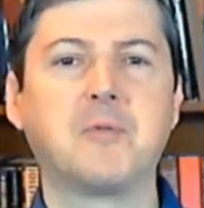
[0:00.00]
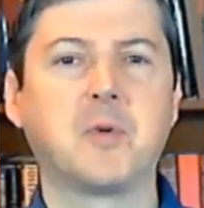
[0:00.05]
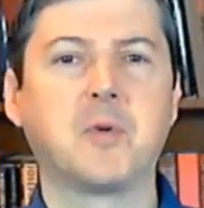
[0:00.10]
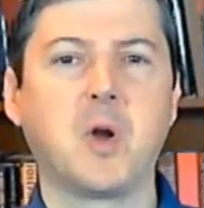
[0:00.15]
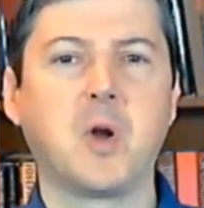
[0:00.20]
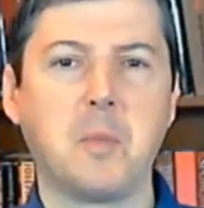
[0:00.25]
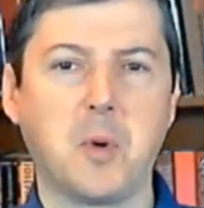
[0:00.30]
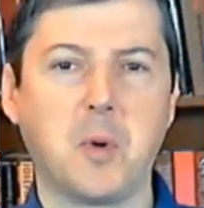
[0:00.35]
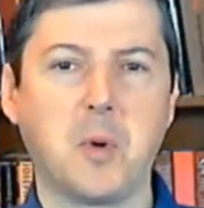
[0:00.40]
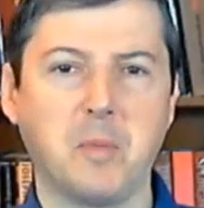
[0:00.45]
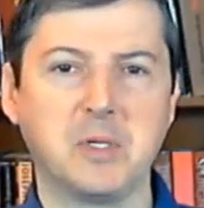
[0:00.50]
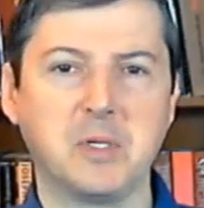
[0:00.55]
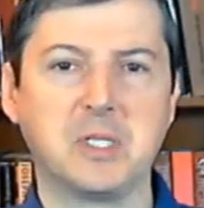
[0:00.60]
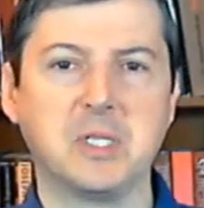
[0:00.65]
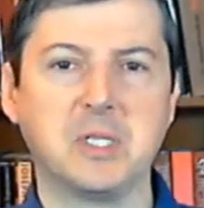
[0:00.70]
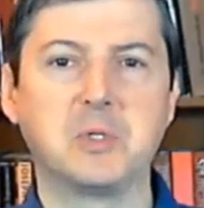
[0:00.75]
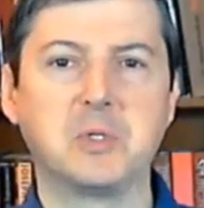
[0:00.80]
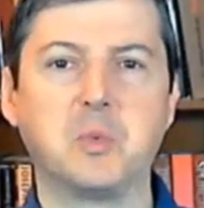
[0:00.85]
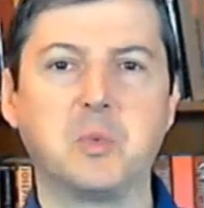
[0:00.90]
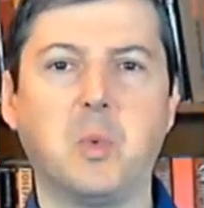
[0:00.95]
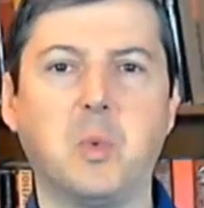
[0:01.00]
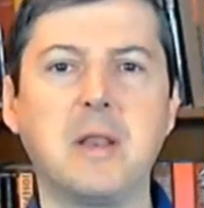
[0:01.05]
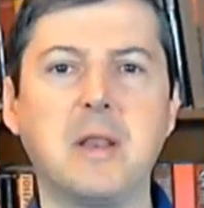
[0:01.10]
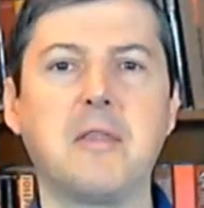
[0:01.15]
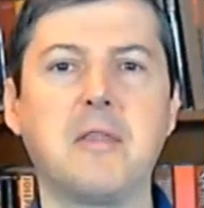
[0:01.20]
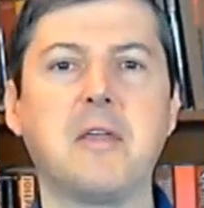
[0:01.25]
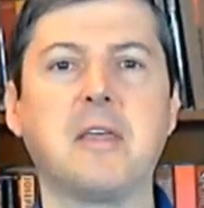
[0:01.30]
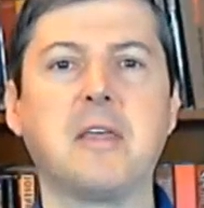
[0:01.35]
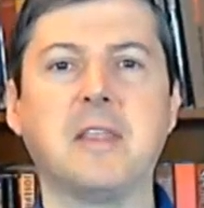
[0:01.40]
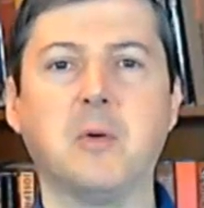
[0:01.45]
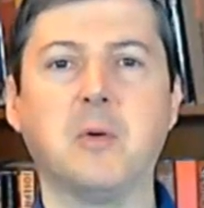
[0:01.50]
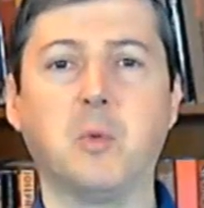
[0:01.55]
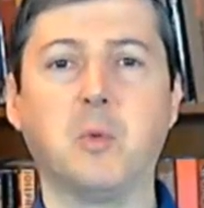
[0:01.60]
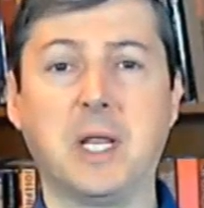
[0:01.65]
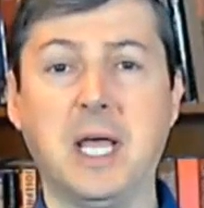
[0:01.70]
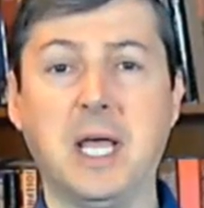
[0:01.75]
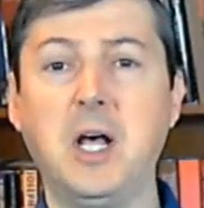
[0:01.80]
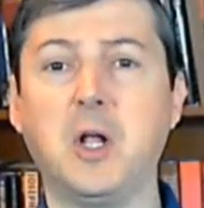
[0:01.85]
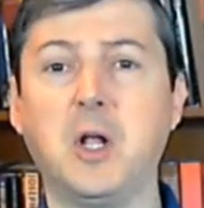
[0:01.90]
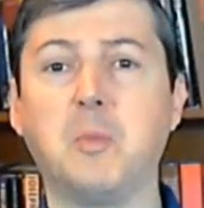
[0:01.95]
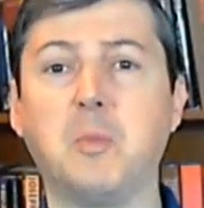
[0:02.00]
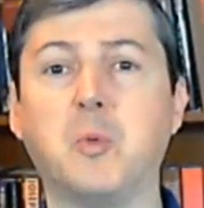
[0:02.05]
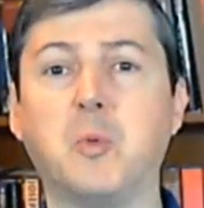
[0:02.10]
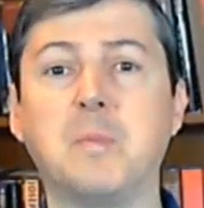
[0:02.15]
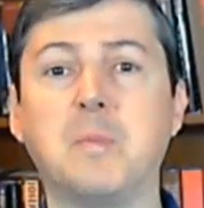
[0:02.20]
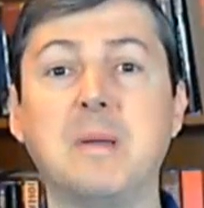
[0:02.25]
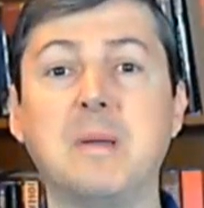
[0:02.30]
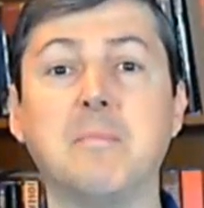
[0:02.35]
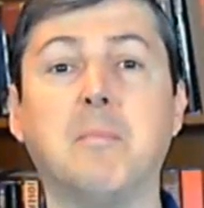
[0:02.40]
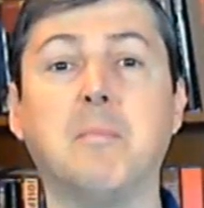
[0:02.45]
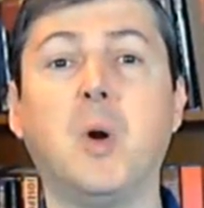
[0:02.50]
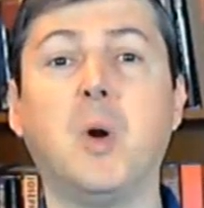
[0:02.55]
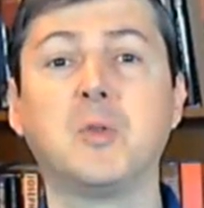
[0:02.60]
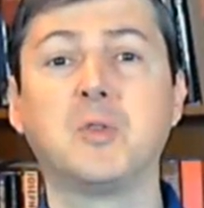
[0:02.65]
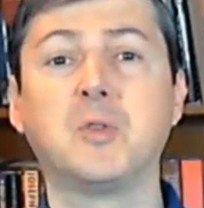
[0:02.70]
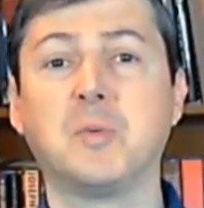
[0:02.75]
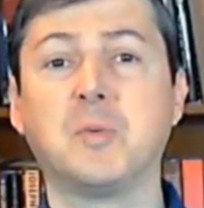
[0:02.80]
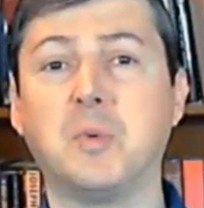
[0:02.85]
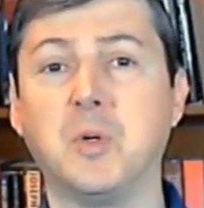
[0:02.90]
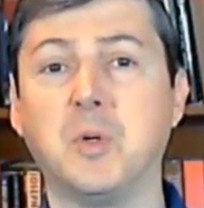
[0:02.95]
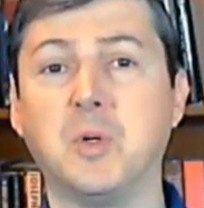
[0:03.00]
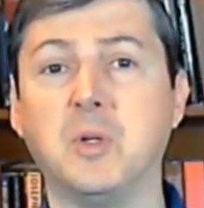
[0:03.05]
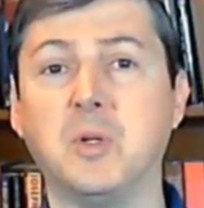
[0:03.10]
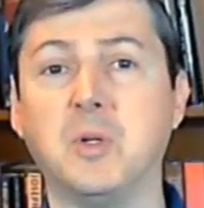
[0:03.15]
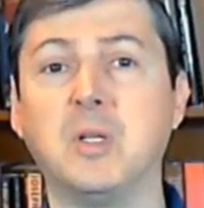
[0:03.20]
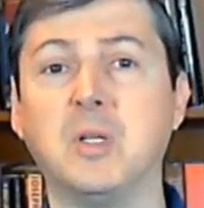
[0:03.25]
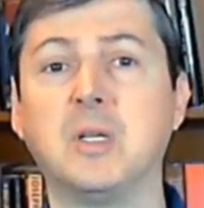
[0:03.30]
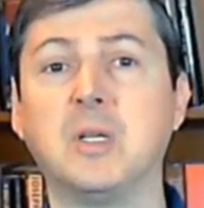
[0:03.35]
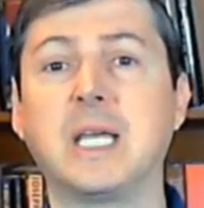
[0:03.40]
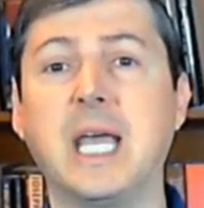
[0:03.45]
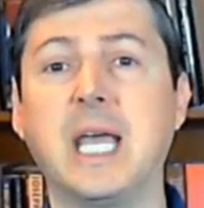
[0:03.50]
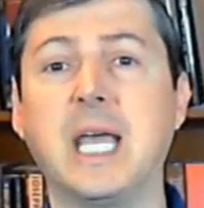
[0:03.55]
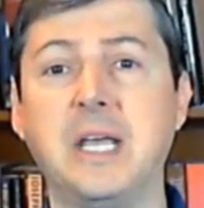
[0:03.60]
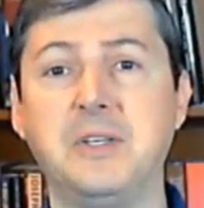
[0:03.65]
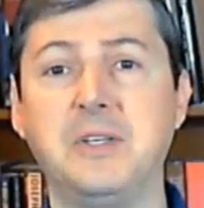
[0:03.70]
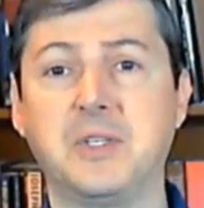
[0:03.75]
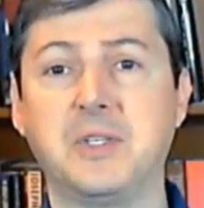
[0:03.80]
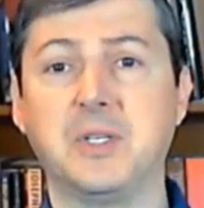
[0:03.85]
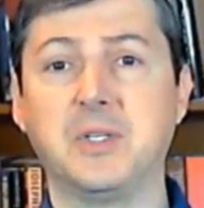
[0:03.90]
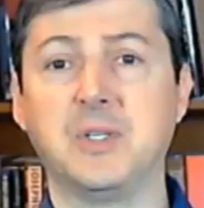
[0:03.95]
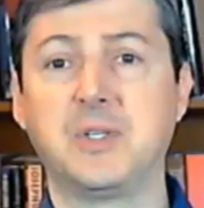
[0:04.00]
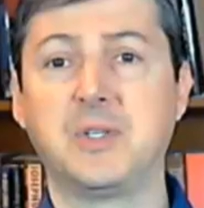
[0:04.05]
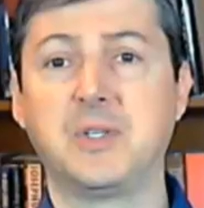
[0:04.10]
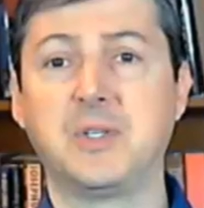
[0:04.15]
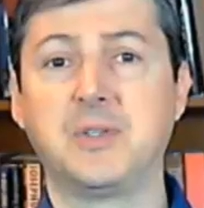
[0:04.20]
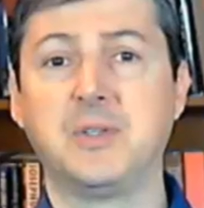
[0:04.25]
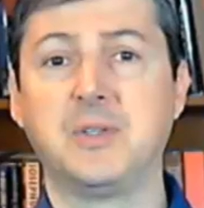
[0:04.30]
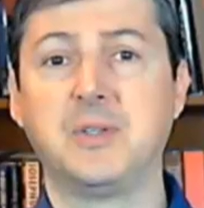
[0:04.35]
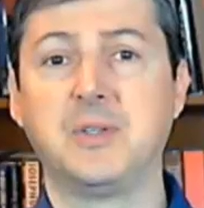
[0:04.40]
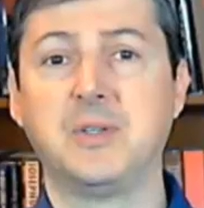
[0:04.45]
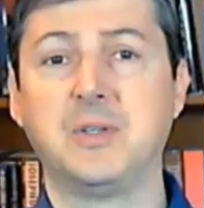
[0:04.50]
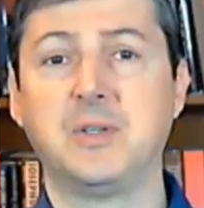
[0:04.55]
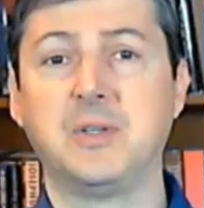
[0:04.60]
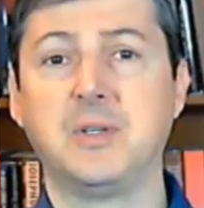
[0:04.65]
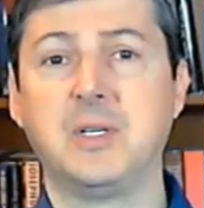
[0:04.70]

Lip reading: But for our purposes, one thing that would help would be multiple cases.